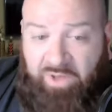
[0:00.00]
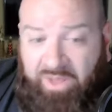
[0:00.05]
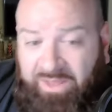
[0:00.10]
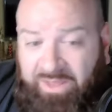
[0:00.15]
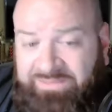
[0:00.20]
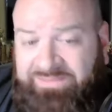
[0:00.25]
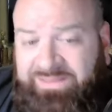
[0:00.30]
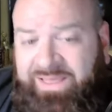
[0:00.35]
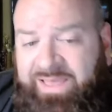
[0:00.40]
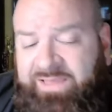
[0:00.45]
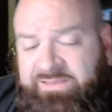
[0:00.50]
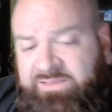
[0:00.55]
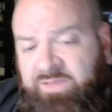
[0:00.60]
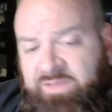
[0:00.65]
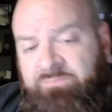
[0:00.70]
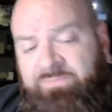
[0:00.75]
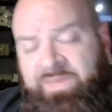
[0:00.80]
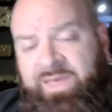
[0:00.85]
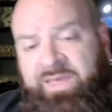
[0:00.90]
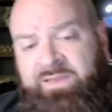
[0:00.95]
Unlike
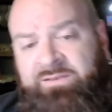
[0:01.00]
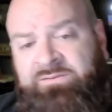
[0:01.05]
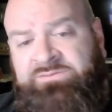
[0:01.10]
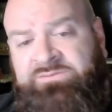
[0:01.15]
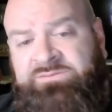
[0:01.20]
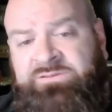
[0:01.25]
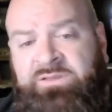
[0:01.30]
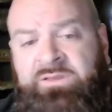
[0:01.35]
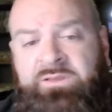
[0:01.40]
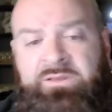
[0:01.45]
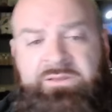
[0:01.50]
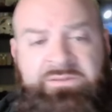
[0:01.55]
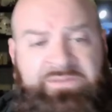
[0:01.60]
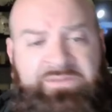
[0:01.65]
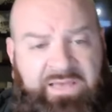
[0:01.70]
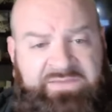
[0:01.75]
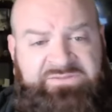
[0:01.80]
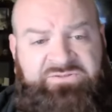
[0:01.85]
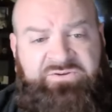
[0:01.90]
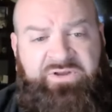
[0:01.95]
the men
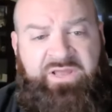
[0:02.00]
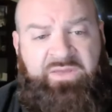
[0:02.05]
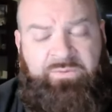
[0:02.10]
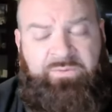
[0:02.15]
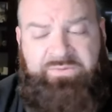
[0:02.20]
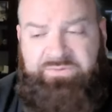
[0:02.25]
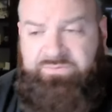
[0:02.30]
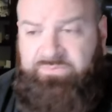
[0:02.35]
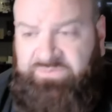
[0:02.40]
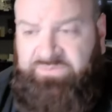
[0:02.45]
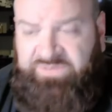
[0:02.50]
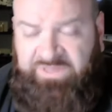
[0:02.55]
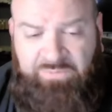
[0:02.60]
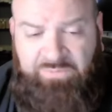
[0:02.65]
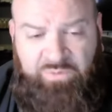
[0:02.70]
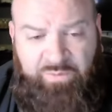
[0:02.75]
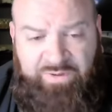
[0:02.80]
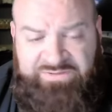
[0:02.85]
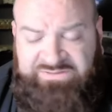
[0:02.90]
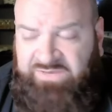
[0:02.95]
yesterday with
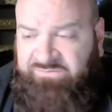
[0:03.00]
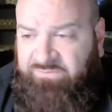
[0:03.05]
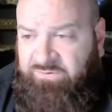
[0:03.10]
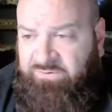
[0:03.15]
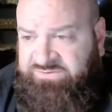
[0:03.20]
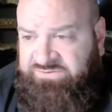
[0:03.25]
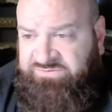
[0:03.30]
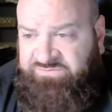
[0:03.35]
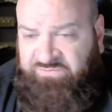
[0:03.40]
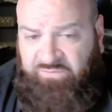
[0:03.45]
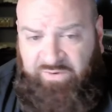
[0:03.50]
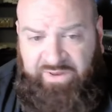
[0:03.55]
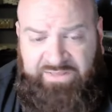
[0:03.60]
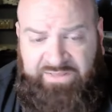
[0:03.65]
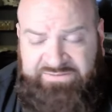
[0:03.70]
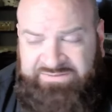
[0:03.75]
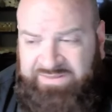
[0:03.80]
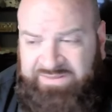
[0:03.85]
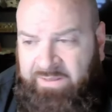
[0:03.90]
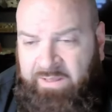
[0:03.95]
Team USA versus
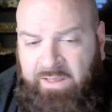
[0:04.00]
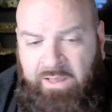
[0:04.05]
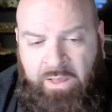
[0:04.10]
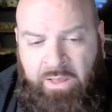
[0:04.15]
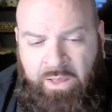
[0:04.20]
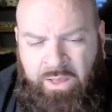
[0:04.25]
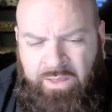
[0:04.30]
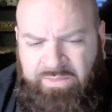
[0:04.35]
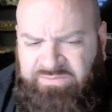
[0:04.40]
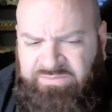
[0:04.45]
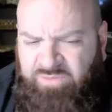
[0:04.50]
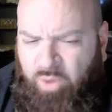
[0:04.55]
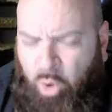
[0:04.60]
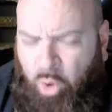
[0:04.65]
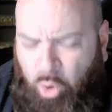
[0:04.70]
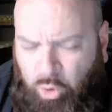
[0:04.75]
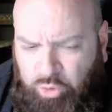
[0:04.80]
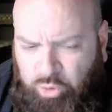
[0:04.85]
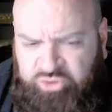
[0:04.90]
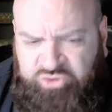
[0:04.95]
France,
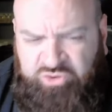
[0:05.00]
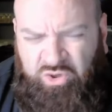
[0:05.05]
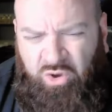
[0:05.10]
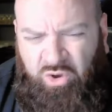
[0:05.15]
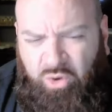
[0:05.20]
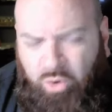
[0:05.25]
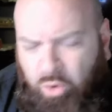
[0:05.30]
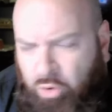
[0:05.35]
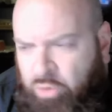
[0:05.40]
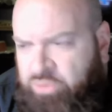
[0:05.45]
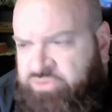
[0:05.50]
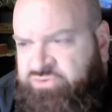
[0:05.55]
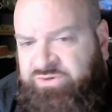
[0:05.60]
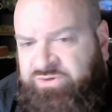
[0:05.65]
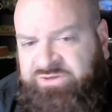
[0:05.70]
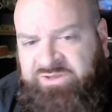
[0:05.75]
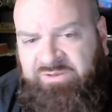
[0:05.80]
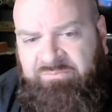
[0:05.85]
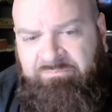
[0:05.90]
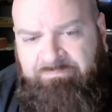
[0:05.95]
ultra
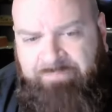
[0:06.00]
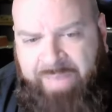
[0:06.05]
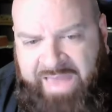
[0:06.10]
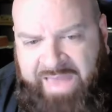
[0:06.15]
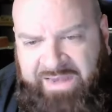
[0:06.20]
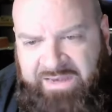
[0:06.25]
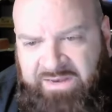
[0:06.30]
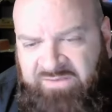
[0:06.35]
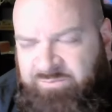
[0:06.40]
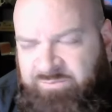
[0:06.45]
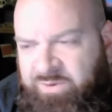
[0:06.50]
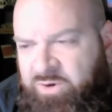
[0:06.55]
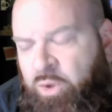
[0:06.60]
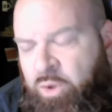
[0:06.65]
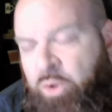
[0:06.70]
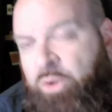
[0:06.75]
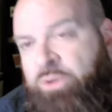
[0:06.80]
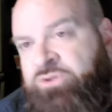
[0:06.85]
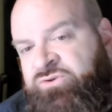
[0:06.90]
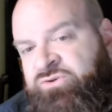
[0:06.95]
competitive, but
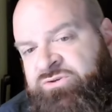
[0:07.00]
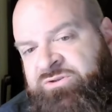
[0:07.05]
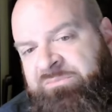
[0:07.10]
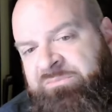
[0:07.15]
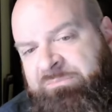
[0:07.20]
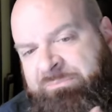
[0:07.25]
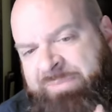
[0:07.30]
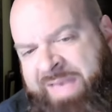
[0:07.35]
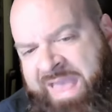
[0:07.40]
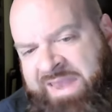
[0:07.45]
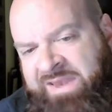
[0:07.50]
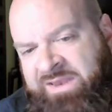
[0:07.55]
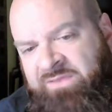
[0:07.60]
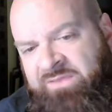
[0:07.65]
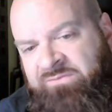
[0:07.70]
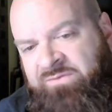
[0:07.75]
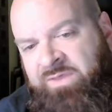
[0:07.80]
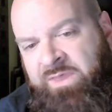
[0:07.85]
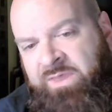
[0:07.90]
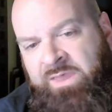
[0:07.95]
ultra
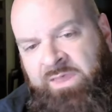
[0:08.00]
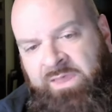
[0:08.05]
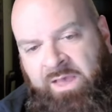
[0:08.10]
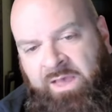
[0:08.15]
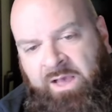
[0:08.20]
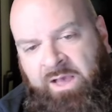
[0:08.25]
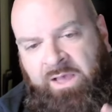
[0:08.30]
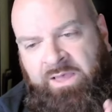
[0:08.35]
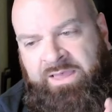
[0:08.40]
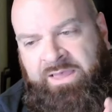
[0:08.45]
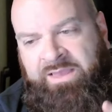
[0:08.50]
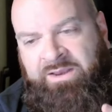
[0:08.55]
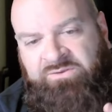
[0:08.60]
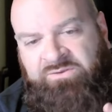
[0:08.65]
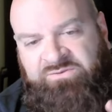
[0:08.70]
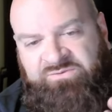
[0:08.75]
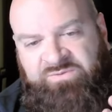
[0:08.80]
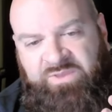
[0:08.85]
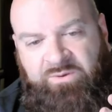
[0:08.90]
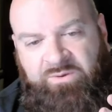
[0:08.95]
competitive
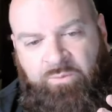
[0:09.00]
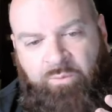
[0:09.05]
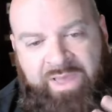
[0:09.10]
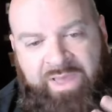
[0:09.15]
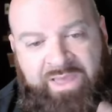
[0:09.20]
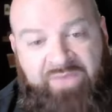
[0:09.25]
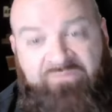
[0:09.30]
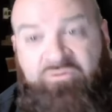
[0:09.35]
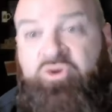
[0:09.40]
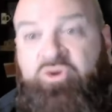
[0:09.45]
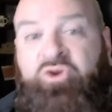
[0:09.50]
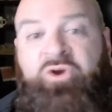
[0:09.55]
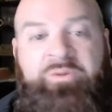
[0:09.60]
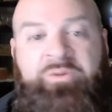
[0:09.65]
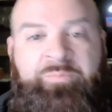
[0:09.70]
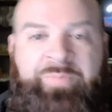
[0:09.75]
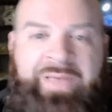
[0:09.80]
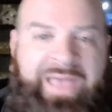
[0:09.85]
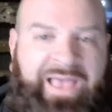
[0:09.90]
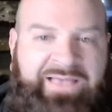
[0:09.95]
in a way of
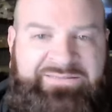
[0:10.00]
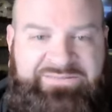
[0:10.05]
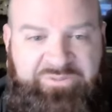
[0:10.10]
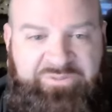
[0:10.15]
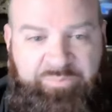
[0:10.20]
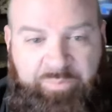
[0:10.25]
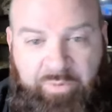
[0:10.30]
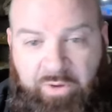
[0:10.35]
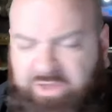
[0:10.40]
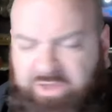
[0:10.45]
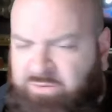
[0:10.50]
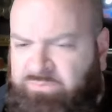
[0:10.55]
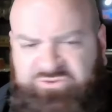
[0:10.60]
good basketball.